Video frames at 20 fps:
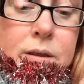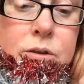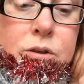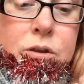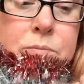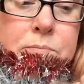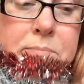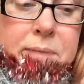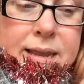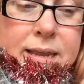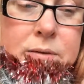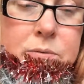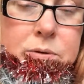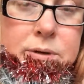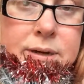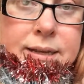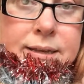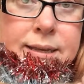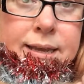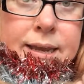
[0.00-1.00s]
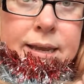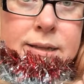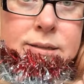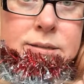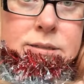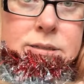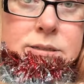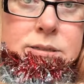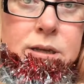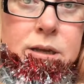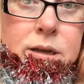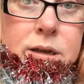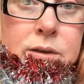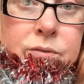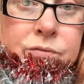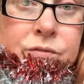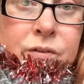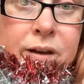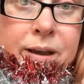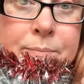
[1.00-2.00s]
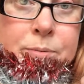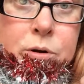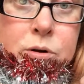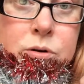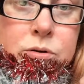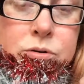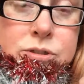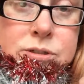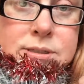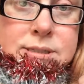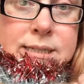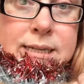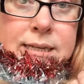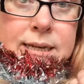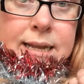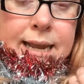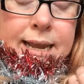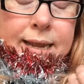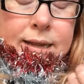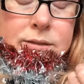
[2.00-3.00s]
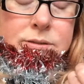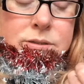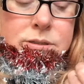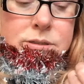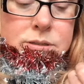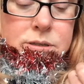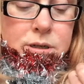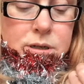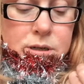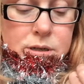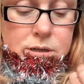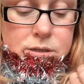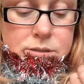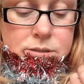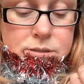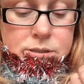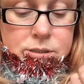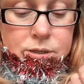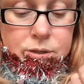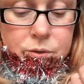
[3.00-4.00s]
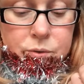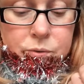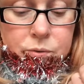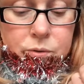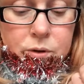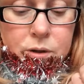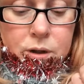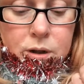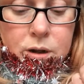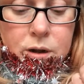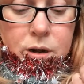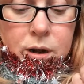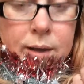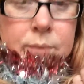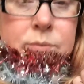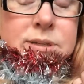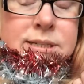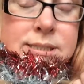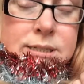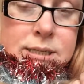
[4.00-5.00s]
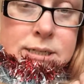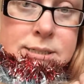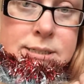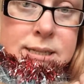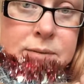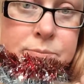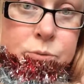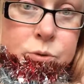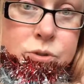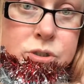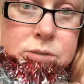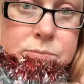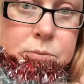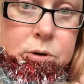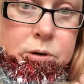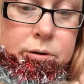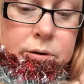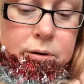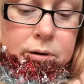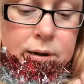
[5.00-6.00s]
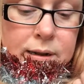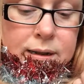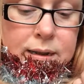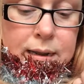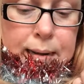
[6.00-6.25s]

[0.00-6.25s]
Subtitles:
you may want to get fire precautions in hand. So I will discuss that more tomorrow.